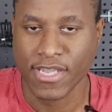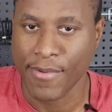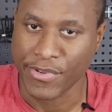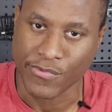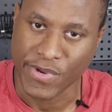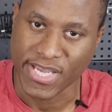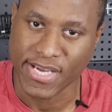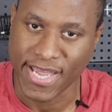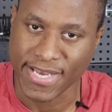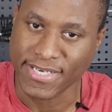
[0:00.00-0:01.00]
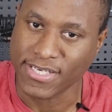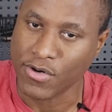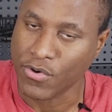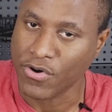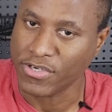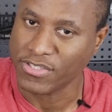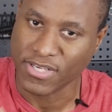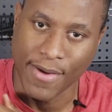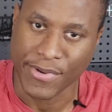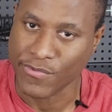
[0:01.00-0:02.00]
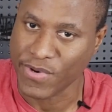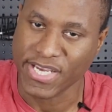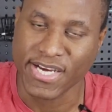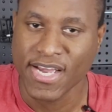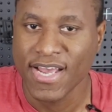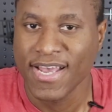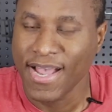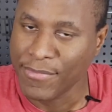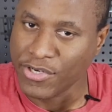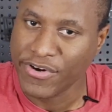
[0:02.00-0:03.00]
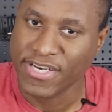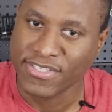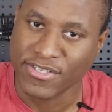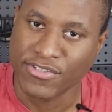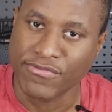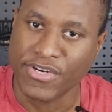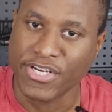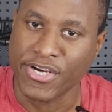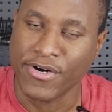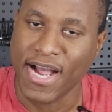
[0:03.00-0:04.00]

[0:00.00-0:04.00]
coming weekend or this coming week, I'm going to create a series of video.